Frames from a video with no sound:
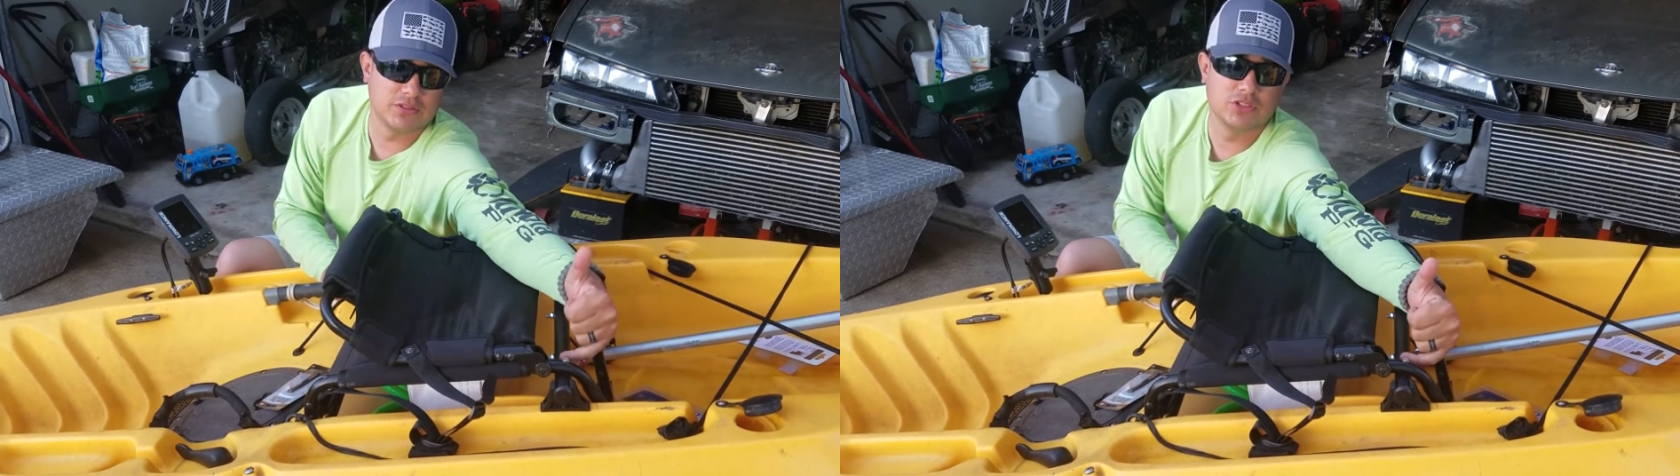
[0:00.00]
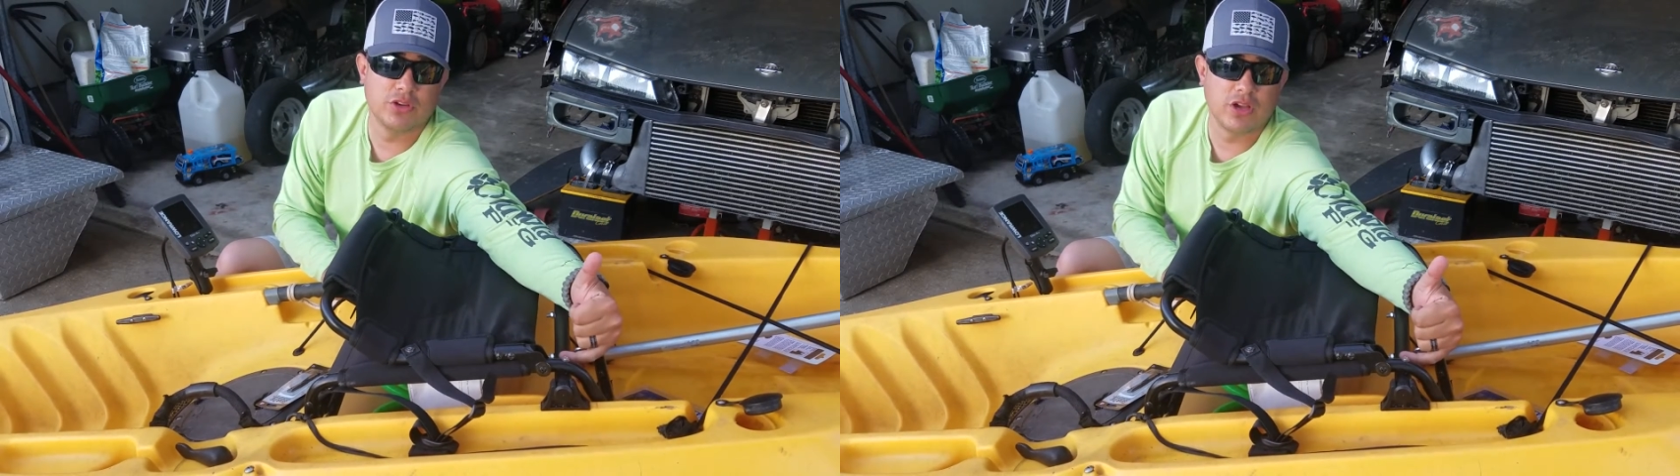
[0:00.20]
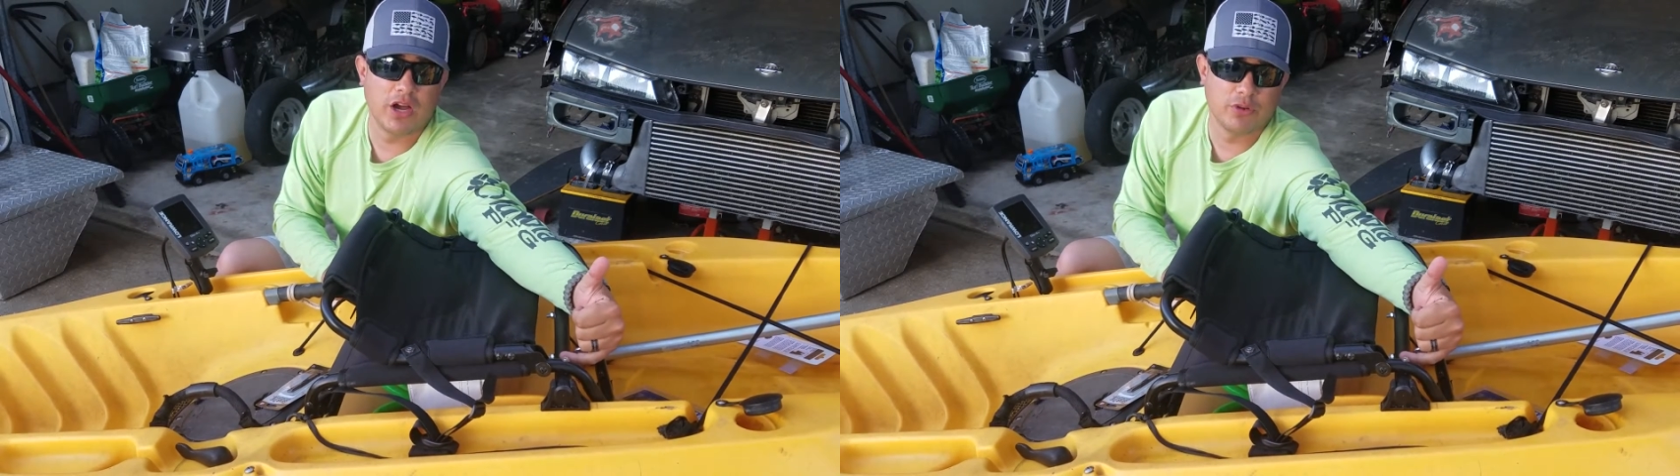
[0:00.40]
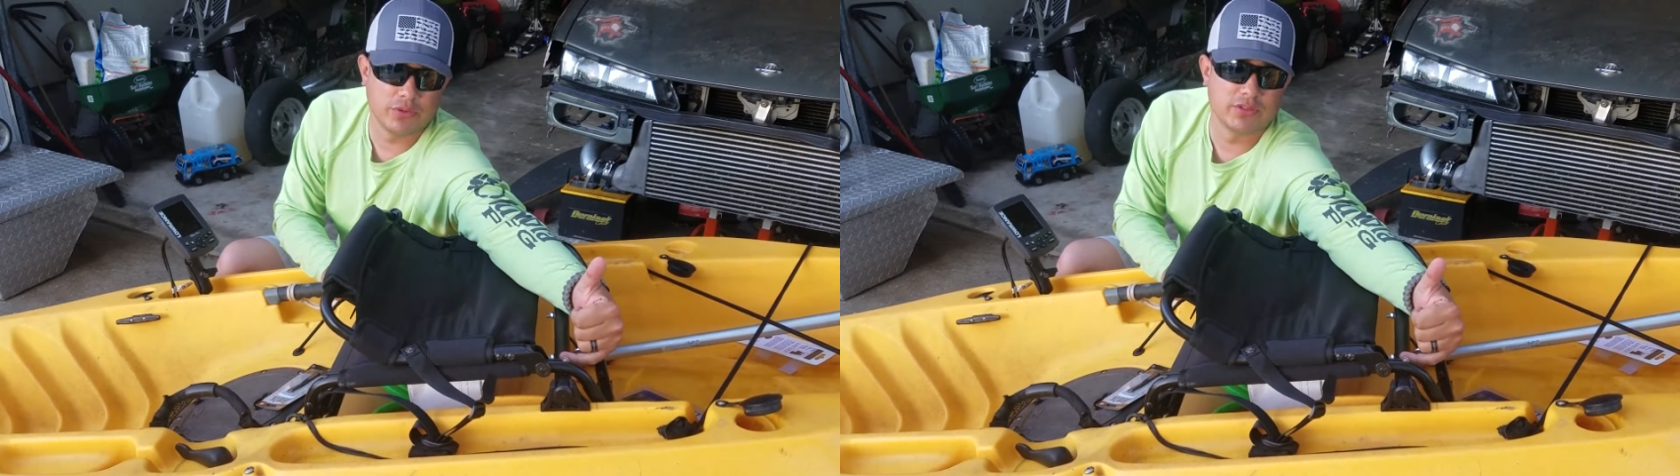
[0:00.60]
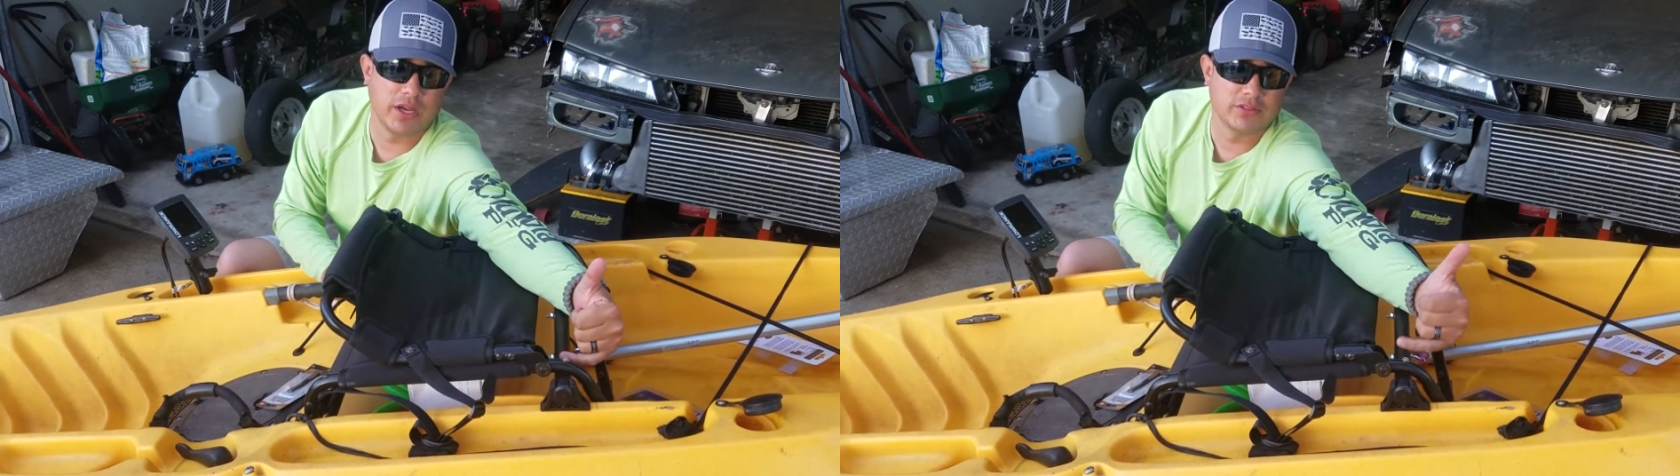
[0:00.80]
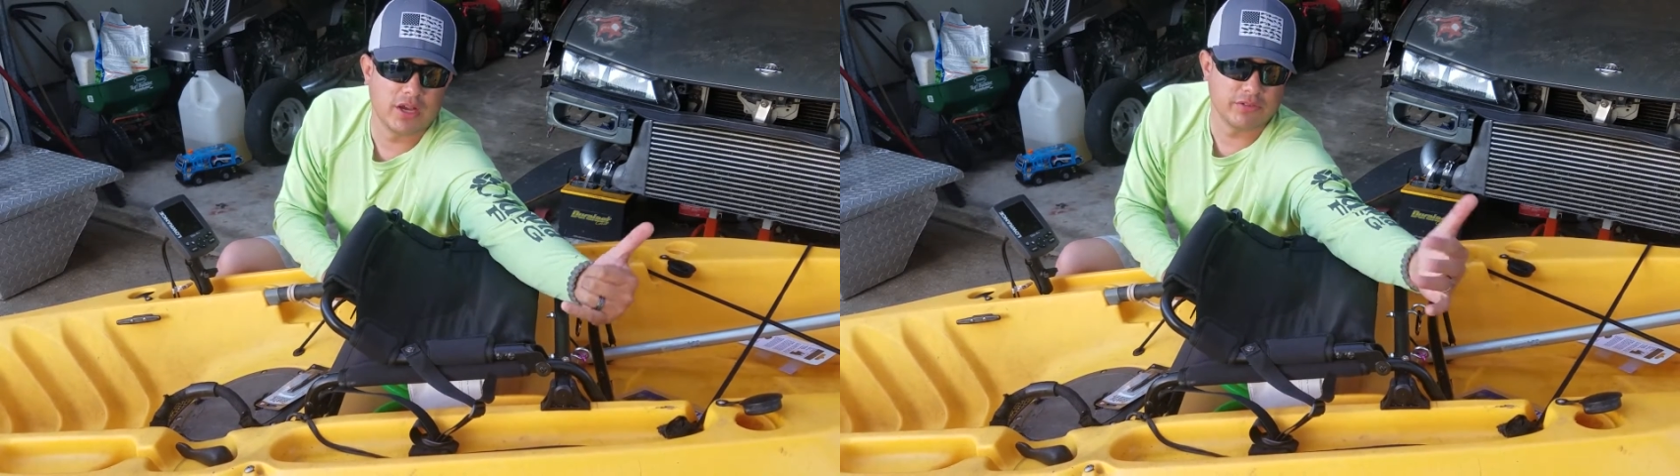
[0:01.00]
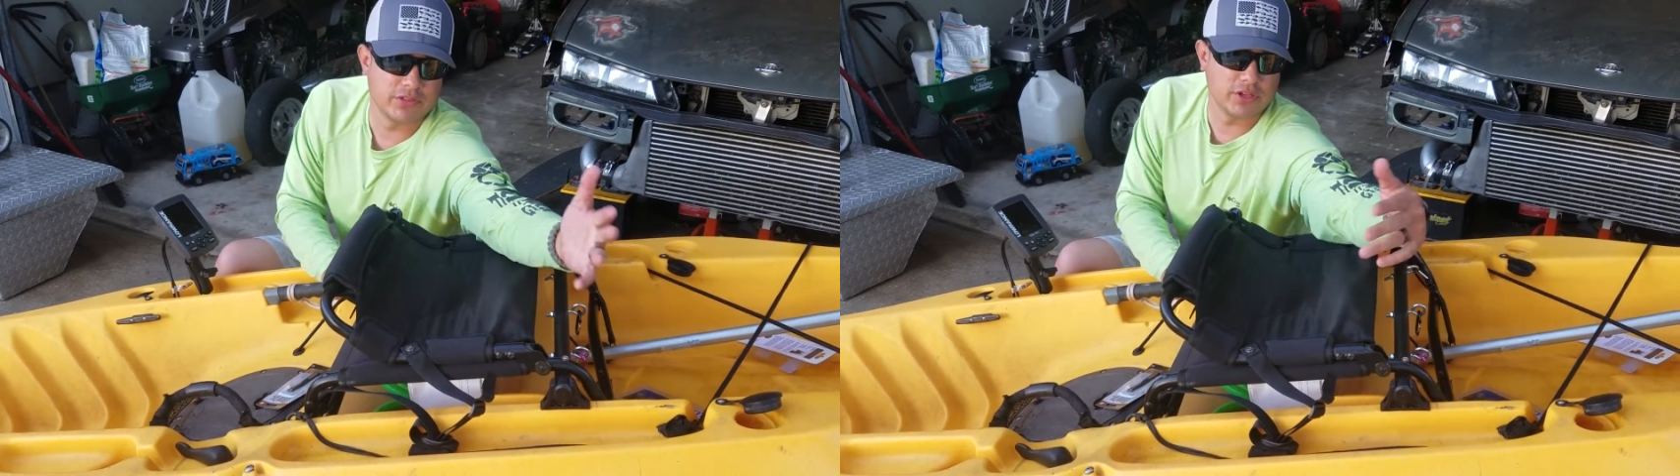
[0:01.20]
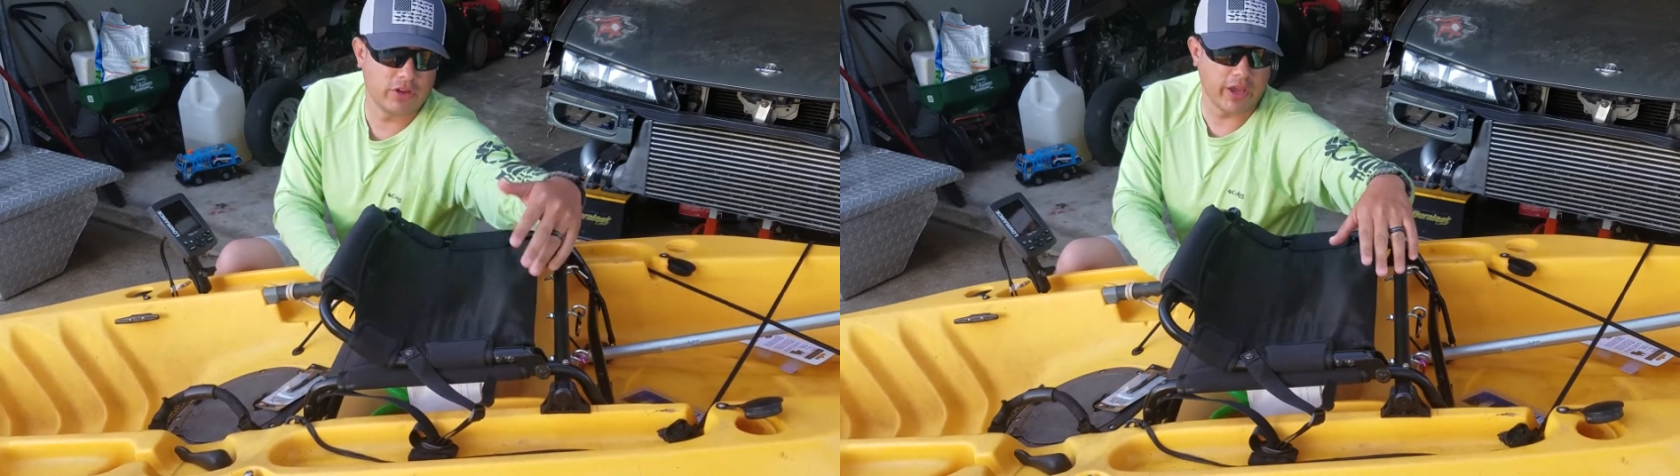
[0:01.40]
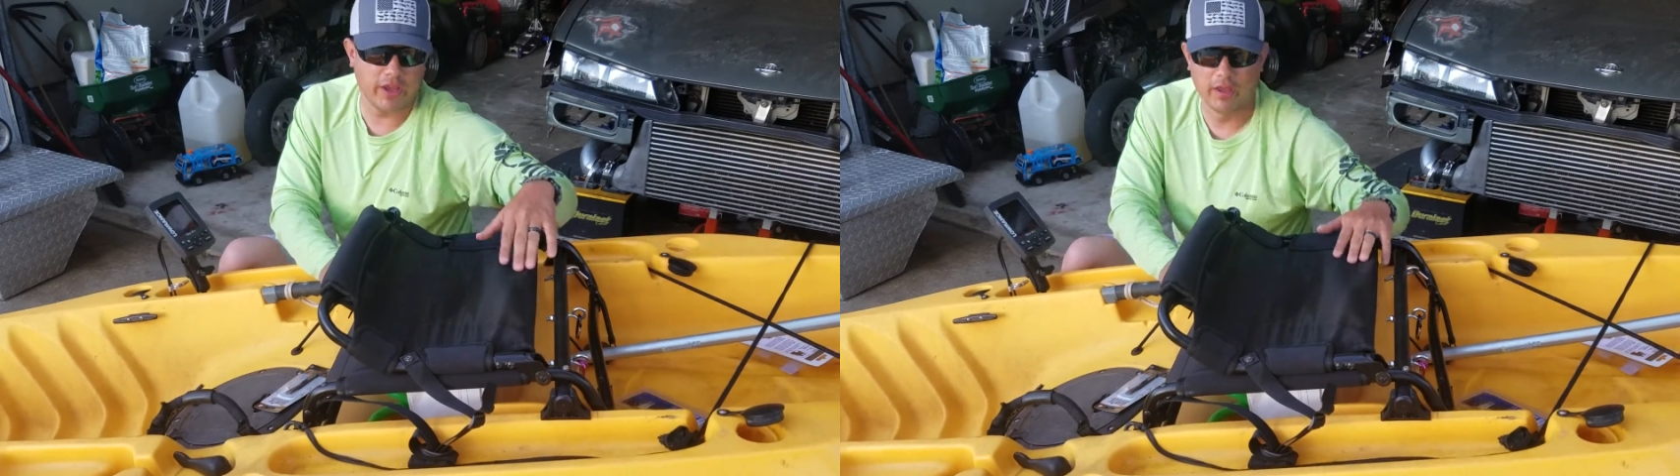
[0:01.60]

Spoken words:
to the conduit size, obviously, okay?